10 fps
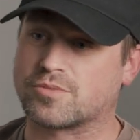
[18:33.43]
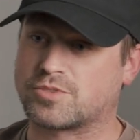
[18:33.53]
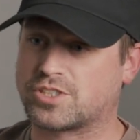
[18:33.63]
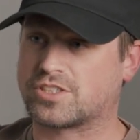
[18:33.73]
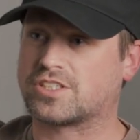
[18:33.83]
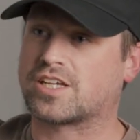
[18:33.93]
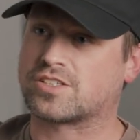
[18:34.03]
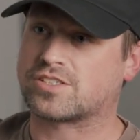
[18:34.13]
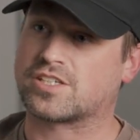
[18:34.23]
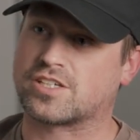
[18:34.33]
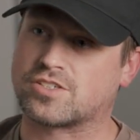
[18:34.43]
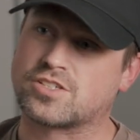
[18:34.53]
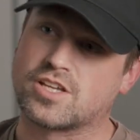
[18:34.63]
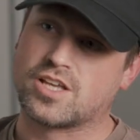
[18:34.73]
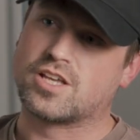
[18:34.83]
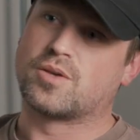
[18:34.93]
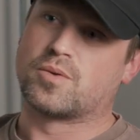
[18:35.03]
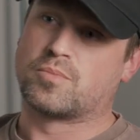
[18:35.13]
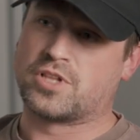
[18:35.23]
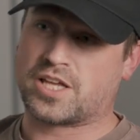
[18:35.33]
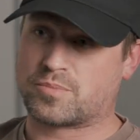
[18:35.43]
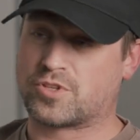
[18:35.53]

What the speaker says: I'm chilling downstairs playing